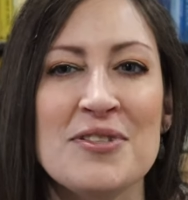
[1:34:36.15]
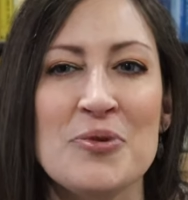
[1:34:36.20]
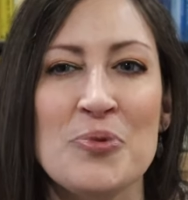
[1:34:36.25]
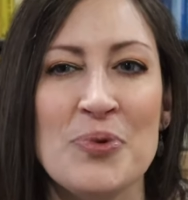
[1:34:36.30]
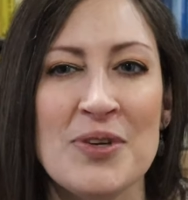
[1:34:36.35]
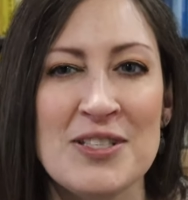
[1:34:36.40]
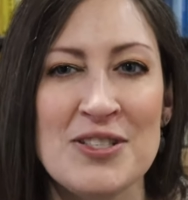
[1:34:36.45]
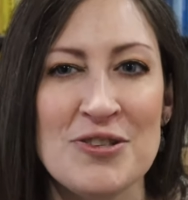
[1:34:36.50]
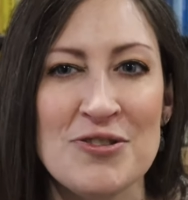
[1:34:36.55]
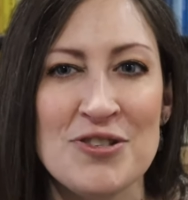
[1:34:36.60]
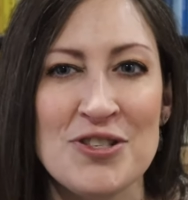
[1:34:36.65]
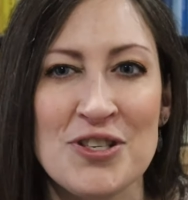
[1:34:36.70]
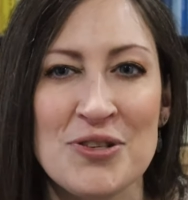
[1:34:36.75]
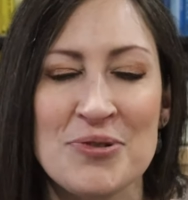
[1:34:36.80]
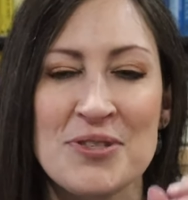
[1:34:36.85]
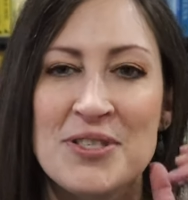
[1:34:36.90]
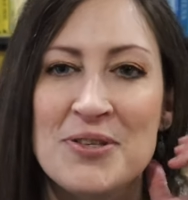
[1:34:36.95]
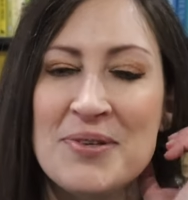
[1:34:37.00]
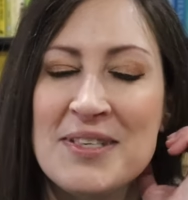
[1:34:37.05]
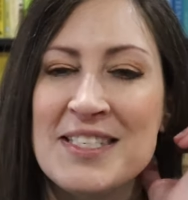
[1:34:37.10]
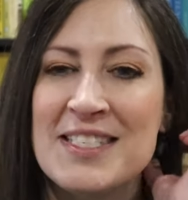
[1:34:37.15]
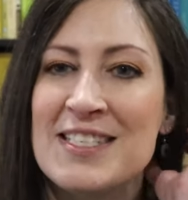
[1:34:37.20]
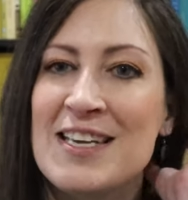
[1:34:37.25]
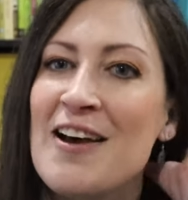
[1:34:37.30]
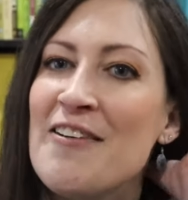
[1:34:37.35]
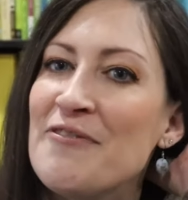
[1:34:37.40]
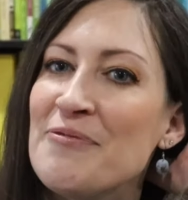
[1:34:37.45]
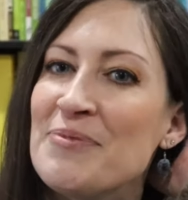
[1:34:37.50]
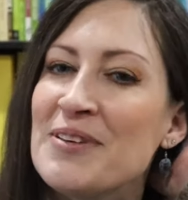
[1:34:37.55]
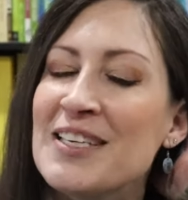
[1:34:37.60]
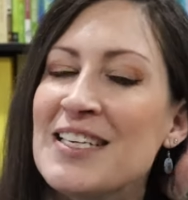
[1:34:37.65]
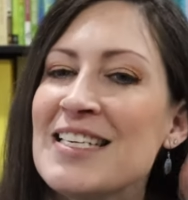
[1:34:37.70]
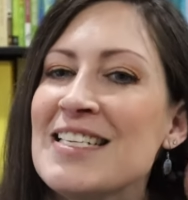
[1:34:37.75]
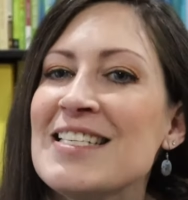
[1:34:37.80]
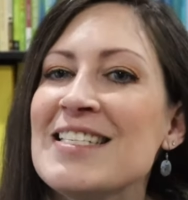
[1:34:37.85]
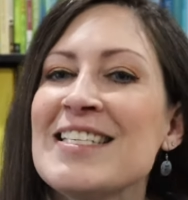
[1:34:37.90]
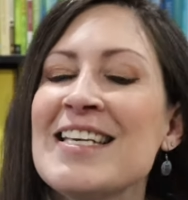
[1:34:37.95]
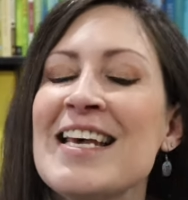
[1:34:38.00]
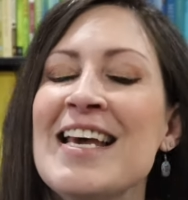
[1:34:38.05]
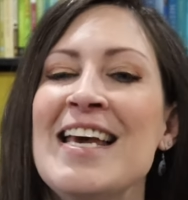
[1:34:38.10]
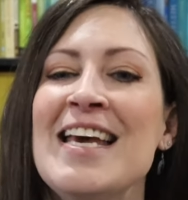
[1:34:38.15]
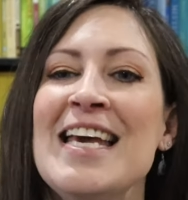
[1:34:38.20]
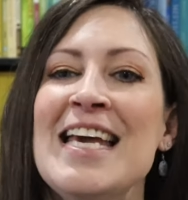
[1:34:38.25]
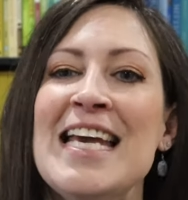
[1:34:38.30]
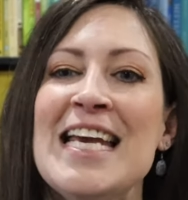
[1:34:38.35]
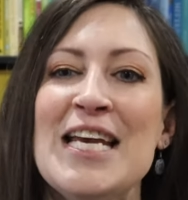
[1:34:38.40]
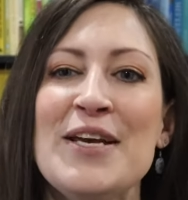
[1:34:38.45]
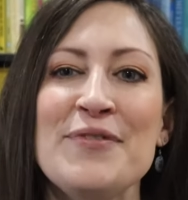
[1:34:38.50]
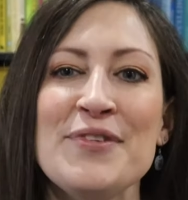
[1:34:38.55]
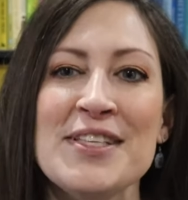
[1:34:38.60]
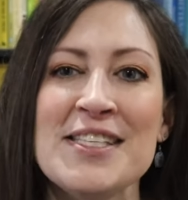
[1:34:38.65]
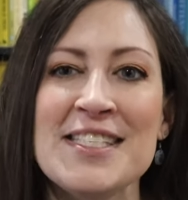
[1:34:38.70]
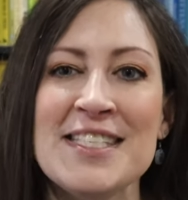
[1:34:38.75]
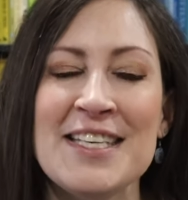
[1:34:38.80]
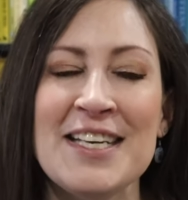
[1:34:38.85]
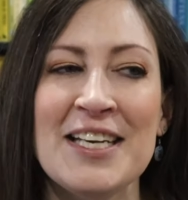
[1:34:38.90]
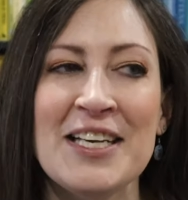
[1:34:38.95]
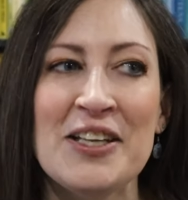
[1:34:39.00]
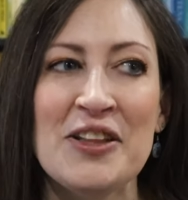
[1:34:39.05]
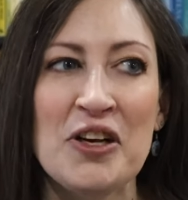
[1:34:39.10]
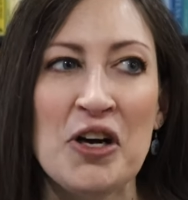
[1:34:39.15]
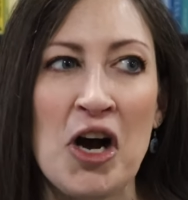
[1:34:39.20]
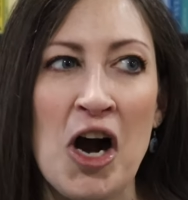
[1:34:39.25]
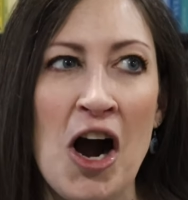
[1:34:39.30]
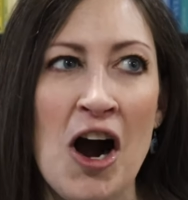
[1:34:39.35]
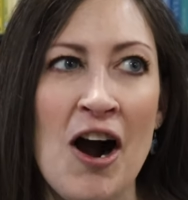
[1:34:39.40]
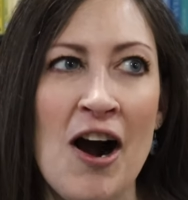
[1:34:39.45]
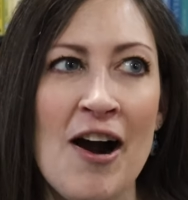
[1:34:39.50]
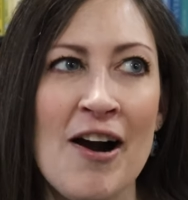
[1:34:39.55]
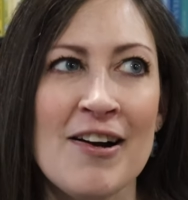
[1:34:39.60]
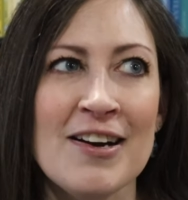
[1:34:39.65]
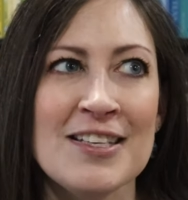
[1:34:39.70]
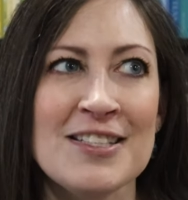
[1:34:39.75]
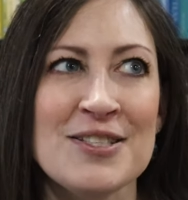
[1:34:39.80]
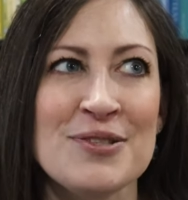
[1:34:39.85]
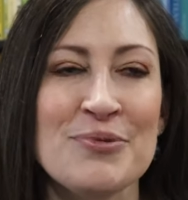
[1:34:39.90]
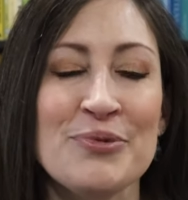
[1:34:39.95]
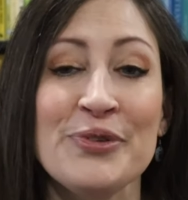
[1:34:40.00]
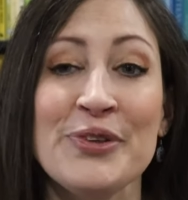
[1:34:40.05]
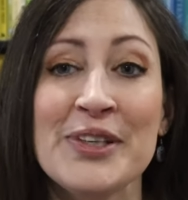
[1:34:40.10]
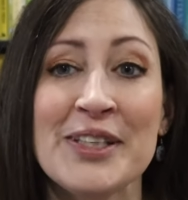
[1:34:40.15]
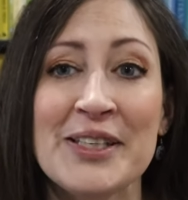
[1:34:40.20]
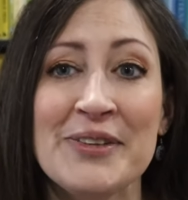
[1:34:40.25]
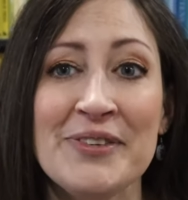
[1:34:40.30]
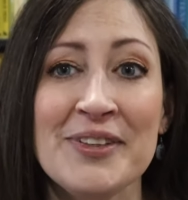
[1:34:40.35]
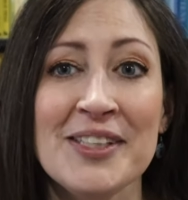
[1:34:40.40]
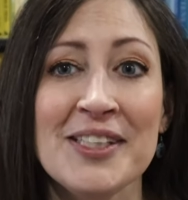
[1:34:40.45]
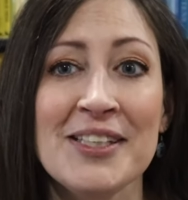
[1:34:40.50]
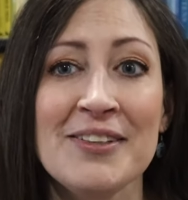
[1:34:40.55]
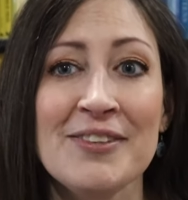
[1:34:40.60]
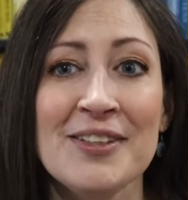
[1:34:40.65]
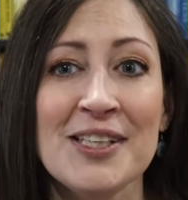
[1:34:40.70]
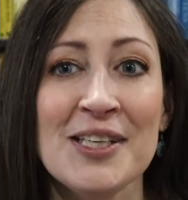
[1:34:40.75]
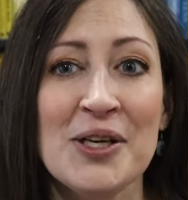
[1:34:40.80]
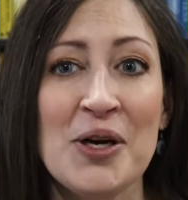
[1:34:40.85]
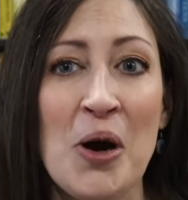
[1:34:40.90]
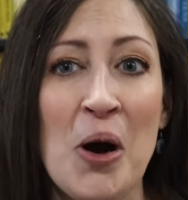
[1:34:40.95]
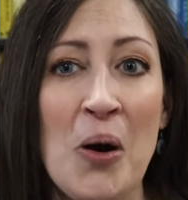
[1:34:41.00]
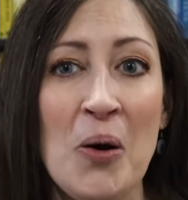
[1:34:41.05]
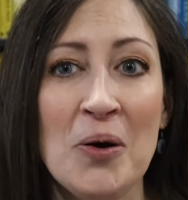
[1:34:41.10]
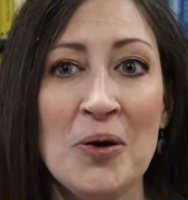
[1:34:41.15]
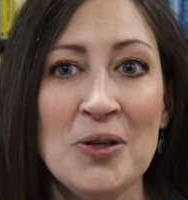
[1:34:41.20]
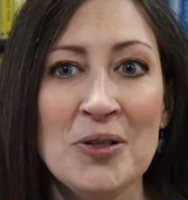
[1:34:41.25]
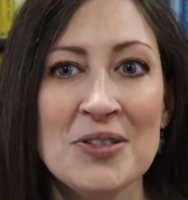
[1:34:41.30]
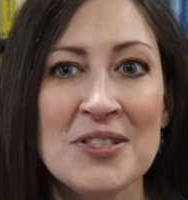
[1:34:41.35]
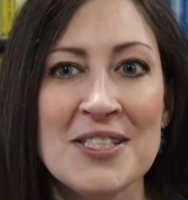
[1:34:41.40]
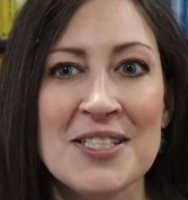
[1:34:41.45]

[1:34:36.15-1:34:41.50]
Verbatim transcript: The winter show is always tough because even sitting in the car, it's really, really, really cold.